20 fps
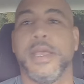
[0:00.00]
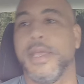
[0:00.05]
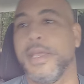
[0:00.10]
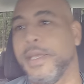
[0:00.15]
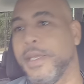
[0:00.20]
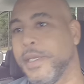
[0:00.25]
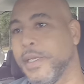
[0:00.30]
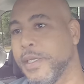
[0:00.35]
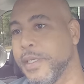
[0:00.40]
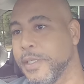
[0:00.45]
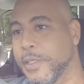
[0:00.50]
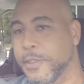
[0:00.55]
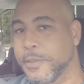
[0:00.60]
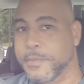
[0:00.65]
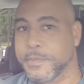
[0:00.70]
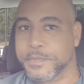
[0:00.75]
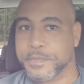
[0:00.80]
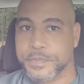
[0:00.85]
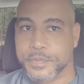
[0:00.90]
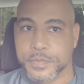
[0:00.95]

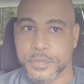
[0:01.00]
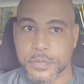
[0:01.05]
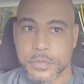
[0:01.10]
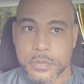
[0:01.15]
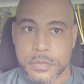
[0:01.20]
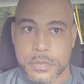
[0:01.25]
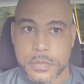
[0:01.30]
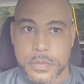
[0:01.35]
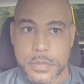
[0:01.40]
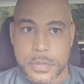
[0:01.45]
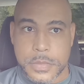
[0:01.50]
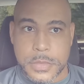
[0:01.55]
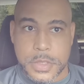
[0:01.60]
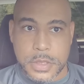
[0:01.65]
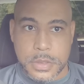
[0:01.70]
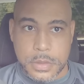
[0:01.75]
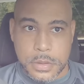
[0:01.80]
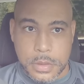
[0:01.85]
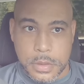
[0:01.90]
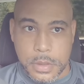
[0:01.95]
And
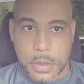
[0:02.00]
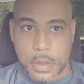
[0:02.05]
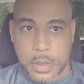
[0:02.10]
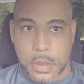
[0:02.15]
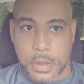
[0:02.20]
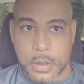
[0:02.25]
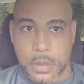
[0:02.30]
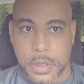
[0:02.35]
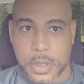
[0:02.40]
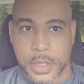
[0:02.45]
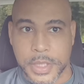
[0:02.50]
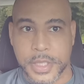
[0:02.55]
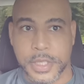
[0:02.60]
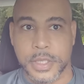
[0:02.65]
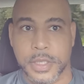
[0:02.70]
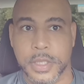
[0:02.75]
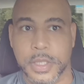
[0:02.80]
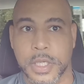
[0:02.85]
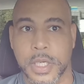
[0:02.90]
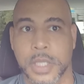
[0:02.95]

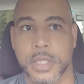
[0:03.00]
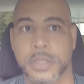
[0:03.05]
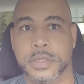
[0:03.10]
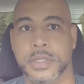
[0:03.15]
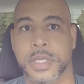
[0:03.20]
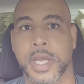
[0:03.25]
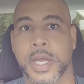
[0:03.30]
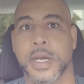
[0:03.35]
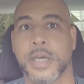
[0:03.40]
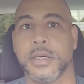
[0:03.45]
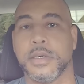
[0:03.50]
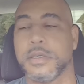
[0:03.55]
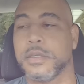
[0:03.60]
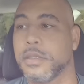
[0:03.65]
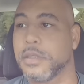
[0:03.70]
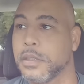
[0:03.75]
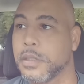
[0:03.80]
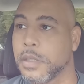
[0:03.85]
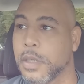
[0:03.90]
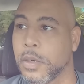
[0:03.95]
cleaning the gutters out
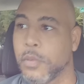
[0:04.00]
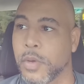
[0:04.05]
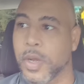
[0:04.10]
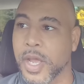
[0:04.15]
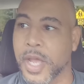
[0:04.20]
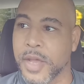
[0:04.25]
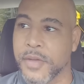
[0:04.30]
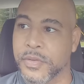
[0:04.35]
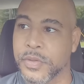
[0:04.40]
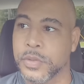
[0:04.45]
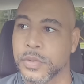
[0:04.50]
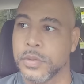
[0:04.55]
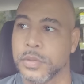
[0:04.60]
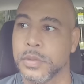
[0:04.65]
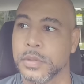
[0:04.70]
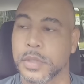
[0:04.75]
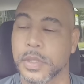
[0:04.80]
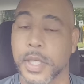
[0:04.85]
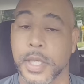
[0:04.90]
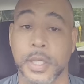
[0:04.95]
or what have
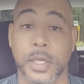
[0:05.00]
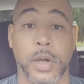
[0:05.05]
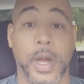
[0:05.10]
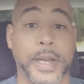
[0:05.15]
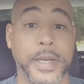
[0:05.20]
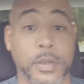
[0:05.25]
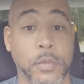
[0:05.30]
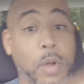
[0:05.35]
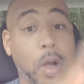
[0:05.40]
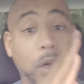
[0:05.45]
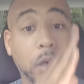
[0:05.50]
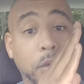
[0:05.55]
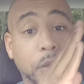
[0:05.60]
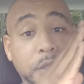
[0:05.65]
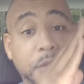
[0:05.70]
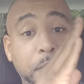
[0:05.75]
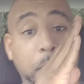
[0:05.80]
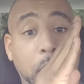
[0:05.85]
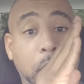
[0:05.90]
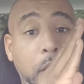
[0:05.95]
you. And no, I didn't walk on
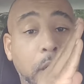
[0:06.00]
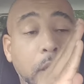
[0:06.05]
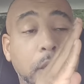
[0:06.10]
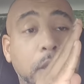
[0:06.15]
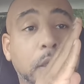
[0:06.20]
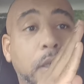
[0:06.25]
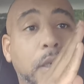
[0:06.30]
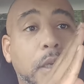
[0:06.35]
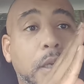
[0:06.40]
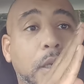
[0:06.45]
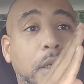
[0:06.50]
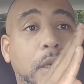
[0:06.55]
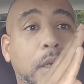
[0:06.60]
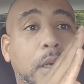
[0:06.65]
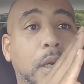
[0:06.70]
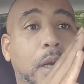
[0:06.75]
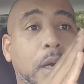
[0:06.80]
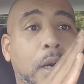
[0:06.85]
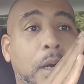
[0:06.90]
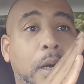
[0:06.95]
this part,
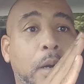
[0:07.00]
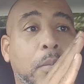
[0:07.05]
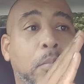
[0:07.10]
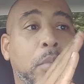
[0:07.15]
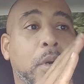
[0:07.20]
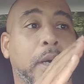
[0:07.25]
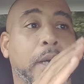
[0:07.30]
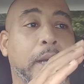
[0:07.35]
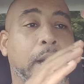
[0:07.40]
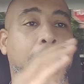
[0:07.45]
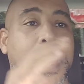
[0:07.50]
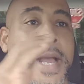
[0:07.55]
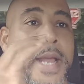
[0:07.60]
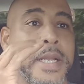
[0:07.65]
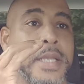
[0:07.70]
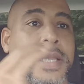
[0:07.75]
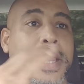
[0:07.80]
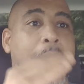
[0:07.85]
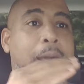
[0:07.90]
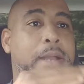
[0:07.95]
but I
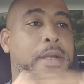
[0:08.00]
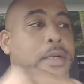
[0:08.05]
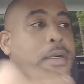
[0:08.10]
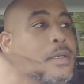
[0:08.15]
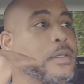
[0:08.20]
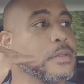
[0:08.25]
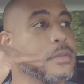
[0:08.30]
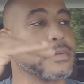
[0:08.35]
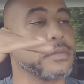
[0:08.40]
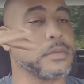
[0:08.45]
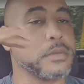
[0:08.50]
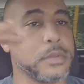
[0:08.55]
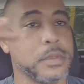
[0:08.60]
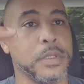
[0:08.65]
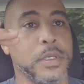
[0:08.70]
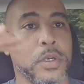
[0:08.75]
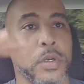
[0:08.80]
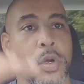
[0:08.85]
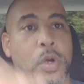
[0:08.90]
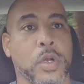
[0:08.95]
got a ladder,
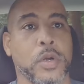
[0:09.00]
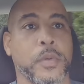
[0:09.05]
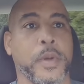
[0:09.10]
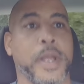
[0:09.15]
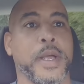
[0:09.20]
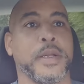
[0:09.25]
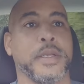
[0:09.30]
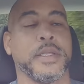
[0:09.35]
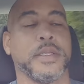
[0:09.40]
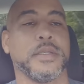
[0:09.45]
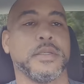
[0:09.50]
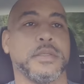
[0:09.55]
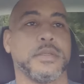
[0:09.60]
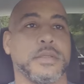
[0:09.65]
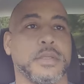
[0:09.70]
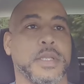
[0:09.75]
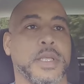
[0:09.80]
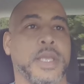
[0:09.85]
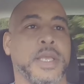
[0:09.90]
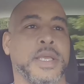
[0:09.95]
going around it.
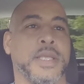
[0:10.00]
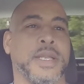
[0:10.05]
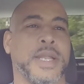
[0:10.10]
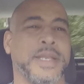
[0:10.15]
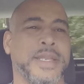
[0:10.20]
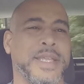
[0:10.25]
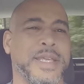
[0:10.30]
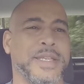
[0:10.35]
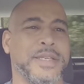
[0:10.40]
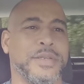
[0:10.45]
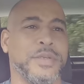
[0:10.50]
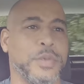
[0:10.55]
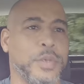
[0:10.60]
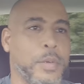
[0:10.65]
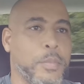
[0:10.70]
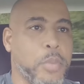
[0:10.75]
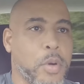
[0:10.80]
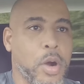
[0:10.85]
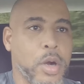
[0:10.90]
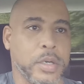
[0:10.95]
And I did do
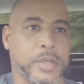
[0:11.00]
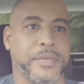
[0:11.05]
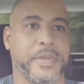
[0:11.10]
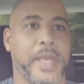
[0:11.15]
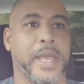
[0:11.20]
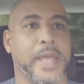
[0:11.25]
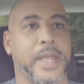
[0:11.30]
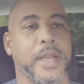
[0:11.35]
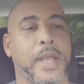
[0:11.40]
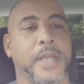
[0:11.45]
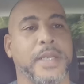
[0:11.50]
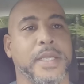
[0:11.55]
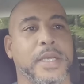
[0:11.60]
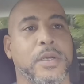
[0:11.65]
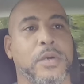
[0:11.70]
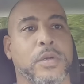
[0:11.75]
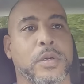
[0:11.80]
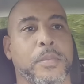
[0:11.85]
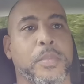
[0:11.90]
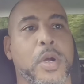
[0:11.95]
a part of that. I
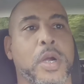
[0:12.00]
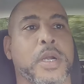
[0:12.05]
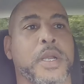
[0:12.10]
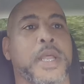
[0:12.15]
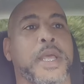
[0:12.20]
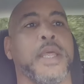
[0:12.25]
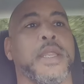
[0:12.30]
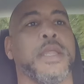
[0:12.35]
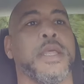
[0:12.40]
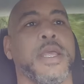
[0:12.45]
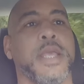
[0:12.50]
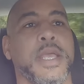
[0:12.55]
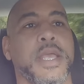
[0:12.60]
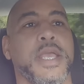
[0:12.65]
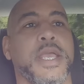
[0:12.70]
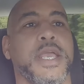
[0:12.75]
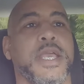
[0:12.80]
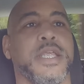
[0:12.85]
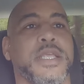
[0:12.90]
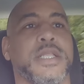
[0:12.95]
did go on a part of that
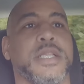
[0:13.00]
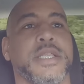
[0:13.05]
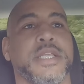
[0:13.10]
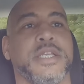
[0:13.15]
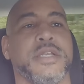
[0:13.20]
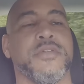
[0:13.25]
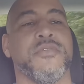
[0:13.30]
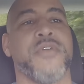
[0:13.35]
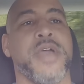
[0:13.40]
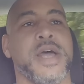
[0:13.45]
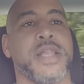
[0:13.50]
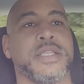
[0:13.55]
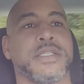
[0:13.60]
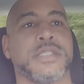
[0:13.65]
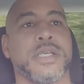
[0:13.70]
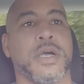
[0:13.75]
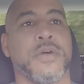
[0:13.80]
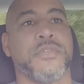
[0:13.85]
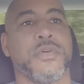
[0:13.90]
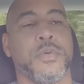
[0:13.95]
and cleaning the
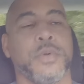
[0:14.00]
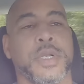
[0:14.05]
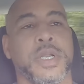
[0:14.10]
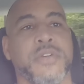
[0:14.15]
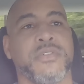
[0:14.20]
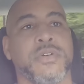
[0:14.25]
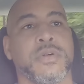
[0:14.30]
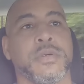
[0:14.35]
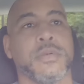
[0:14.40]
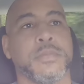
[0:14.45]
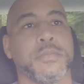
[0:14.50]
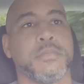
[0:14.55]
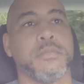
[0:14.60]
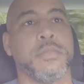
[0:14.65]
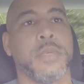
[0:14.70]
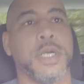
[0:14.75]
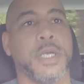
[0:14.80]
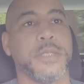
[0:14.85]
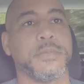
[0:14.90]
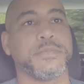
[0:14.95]
valleys off or whatever.
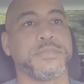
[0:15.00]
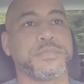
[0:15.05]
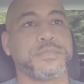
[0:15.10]
But